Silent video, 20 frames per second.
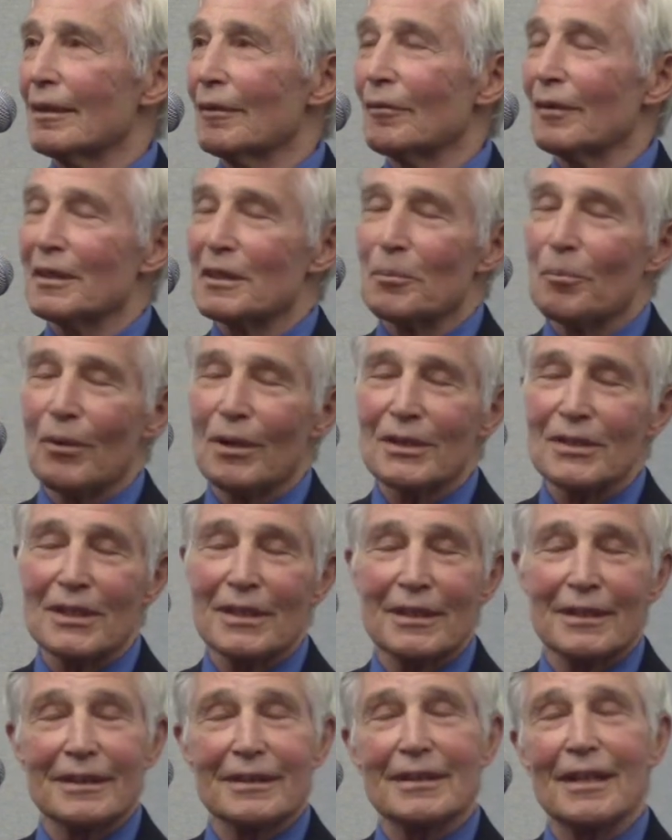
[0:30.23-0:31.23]
vice
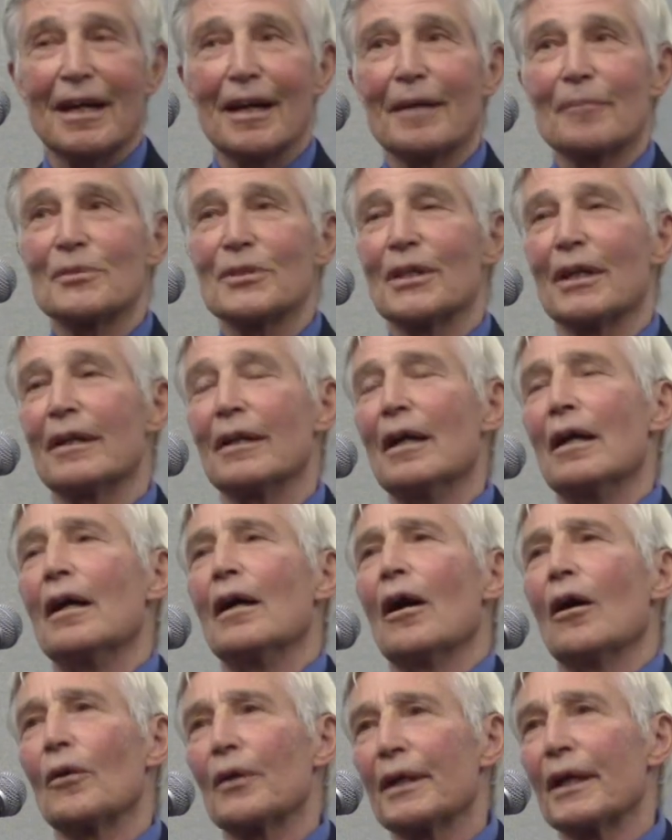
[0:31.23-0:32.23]
president at the time, said,
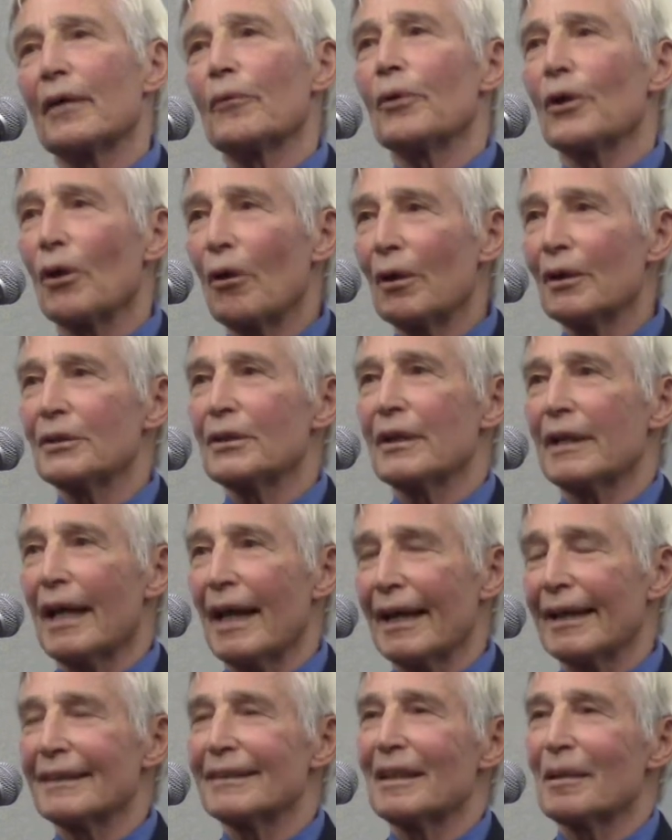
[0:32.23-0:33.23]
okay, we're going to the
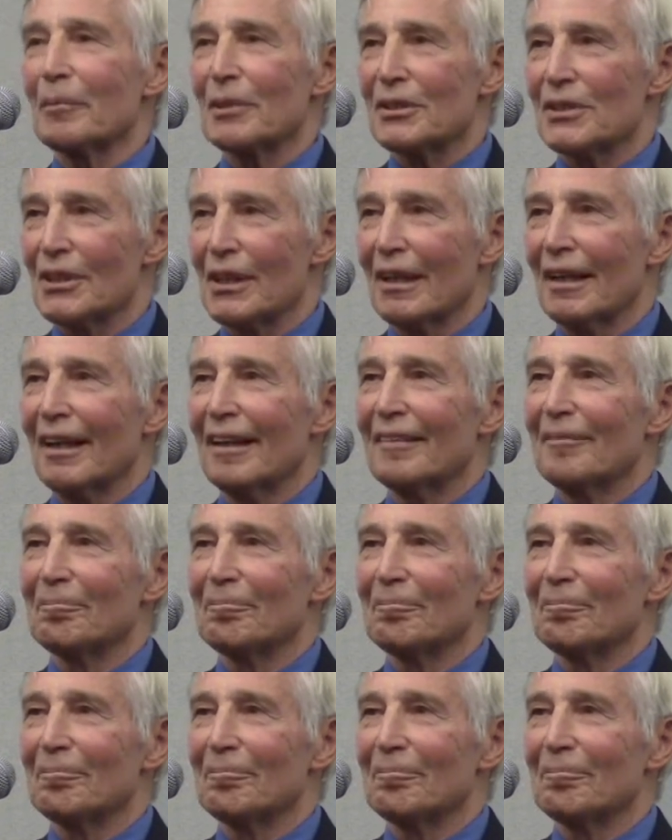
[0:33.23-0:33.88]
academic senate.